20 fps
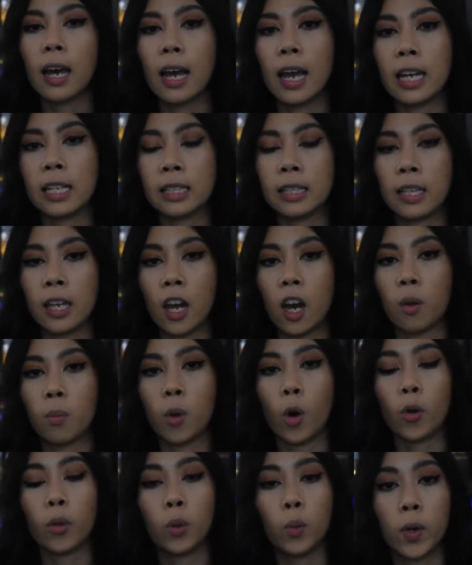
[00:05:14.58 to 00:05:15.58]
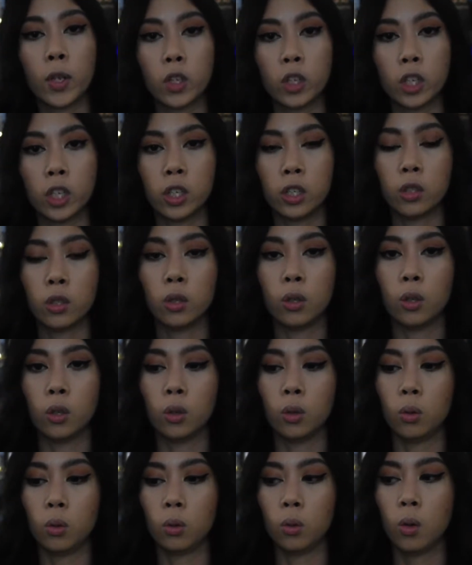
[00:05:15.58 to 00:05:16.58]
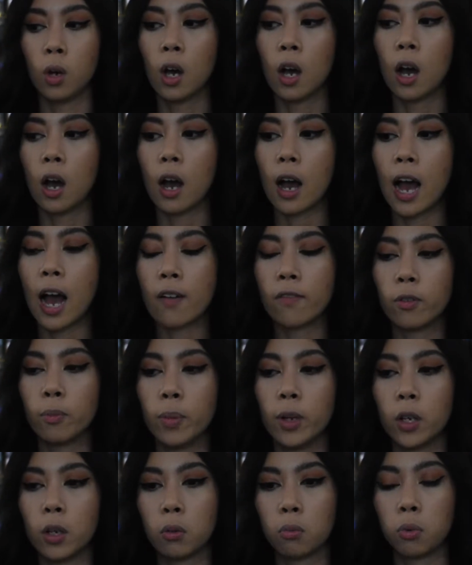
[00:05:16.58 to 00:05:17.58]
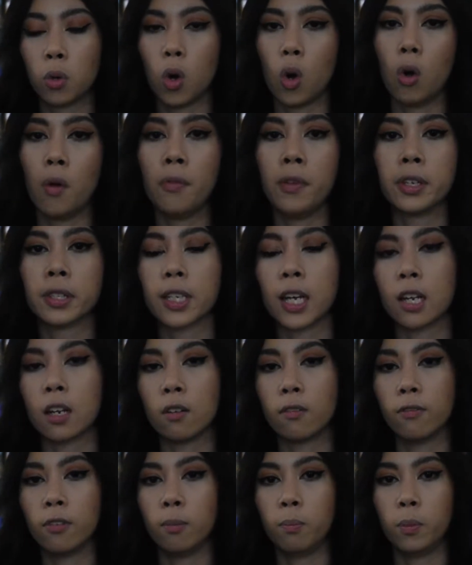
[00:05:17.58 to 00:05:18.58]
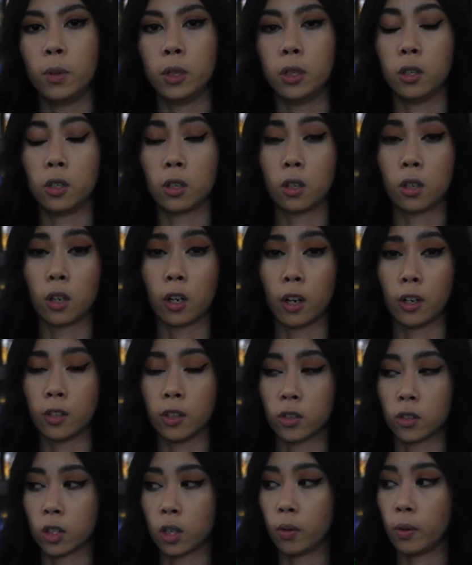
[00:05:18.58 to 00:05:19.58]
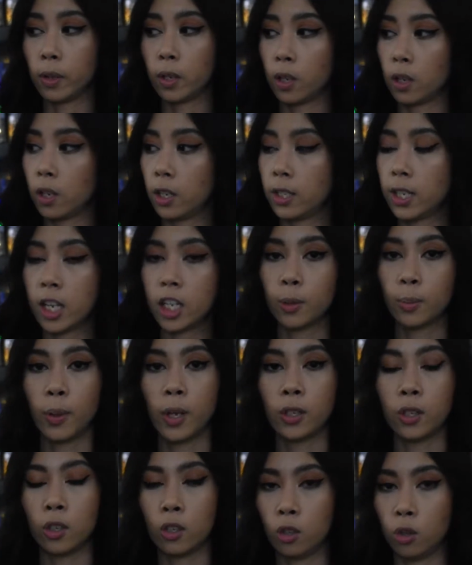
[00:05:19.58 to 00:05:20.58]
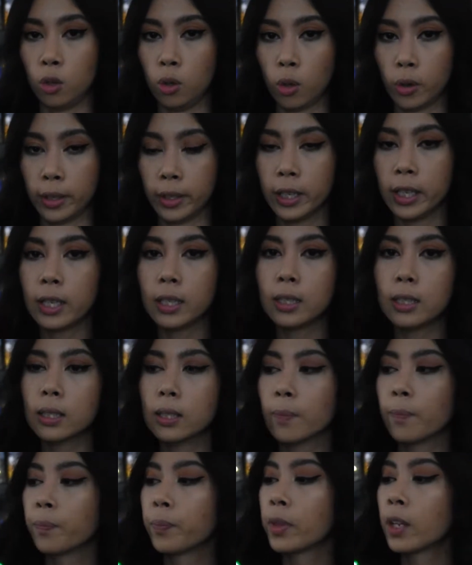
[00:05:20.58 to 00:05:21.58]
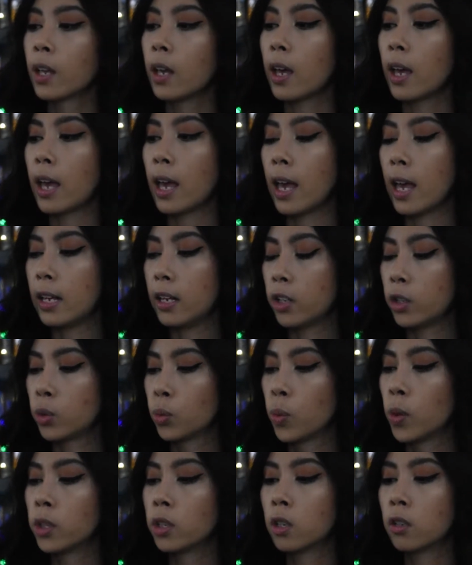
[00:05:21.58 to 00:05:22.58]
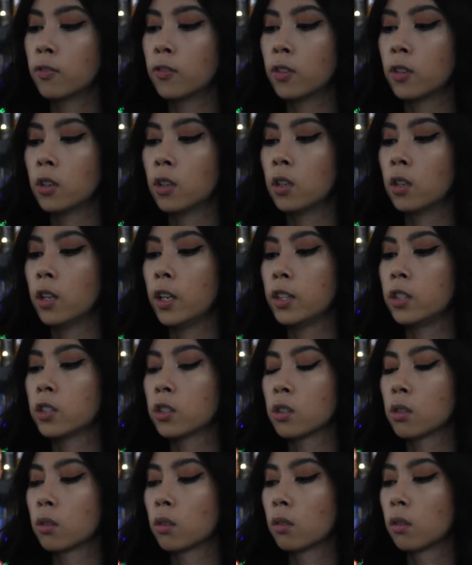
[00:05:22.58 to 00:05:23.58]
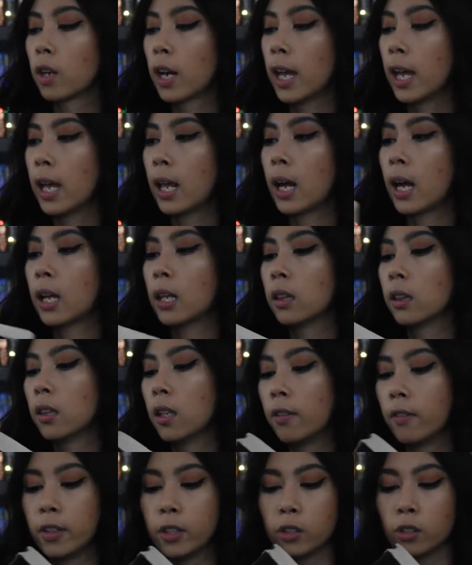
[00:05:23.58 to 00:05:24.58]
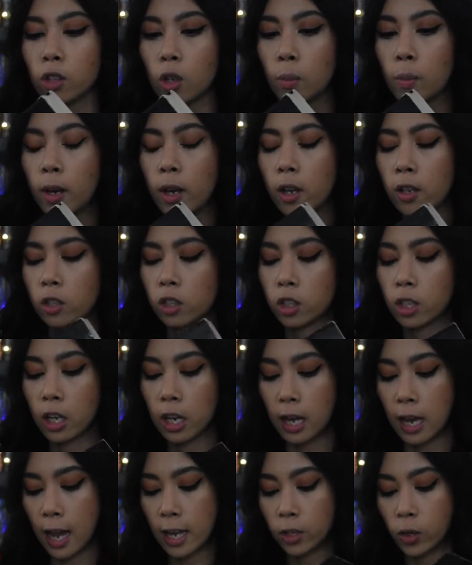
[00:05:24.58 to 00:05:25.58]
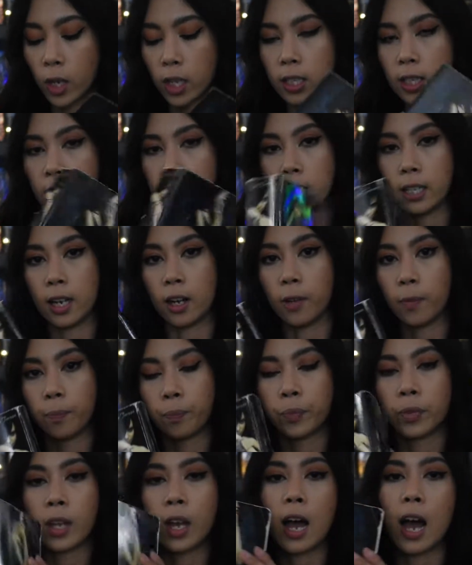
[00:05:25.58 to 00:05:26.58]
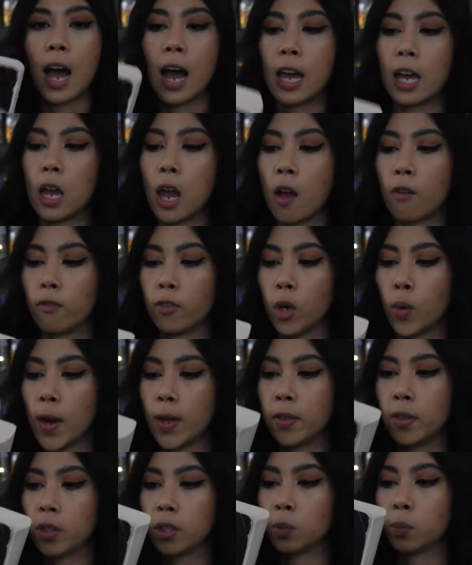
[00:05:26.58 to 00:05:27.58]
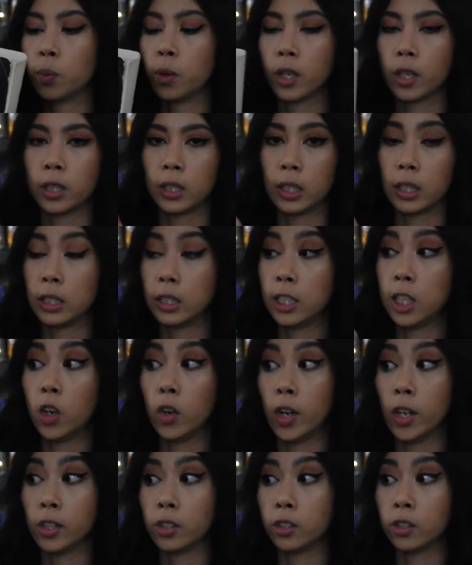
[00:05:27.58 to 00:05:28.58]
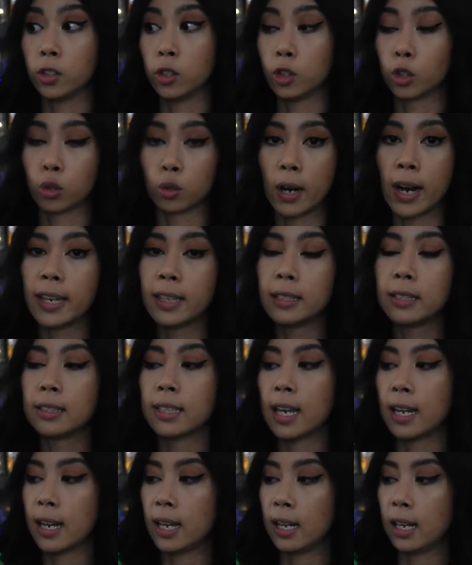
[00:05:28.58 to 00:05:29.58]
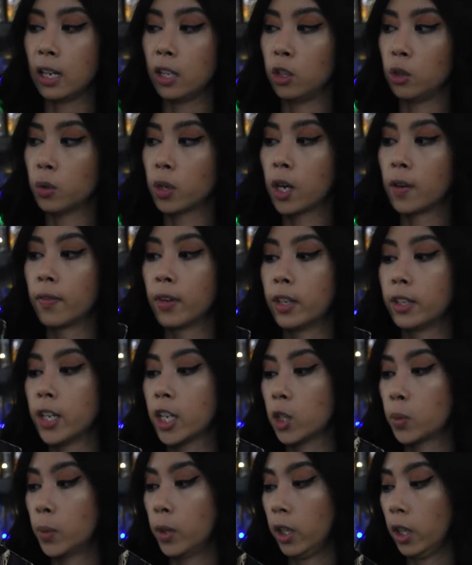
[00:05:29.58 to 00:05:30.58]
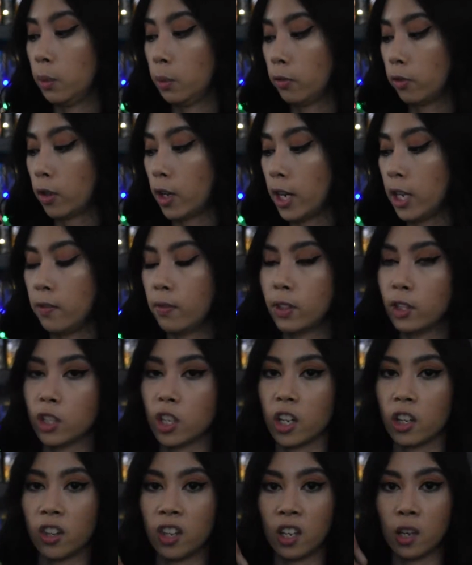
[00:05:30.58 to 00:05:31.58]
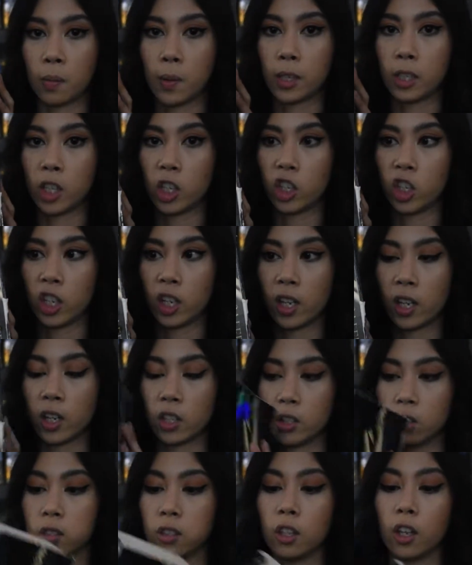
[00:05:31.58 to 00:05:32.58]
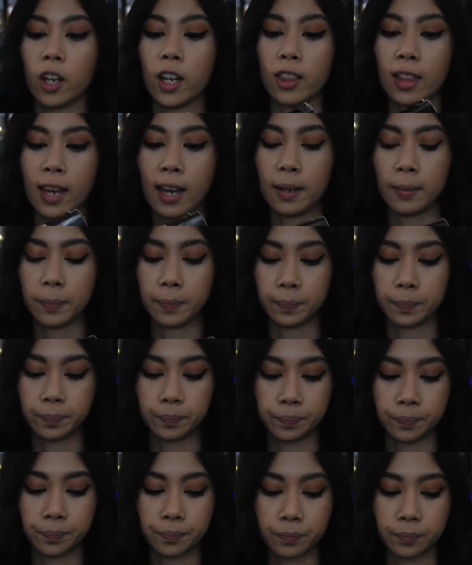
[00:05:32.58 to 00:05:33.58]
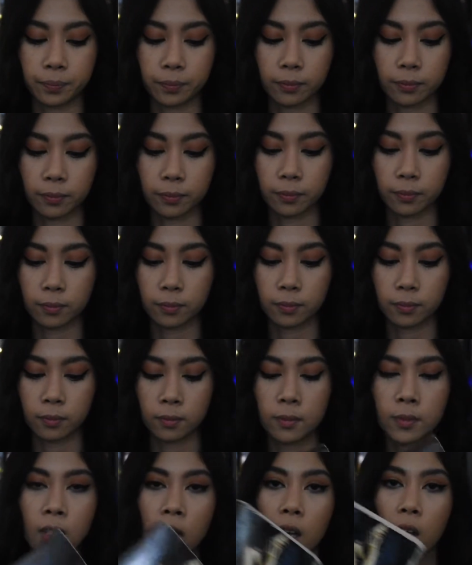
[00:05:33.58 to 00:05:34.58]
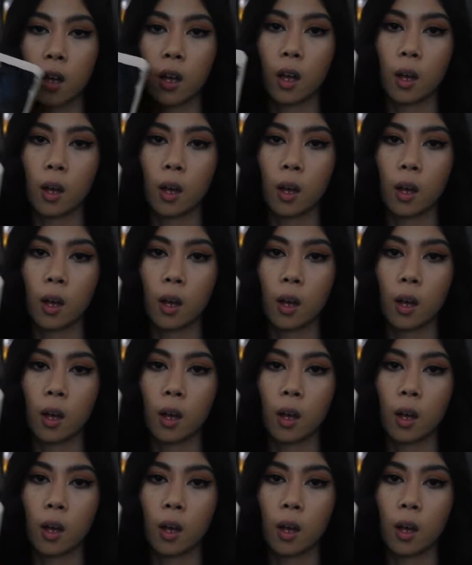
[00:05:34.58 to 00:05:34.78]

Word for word: and they are both witches who have a bigger role in this kind of familial curse that's going on. It takes place in New Orleans and it's wonderful, it's great, I love it so much. As you guys can tell, I have reread this book, the series, to shreds and I need a new cover desperately before I even think about touching it because look at that.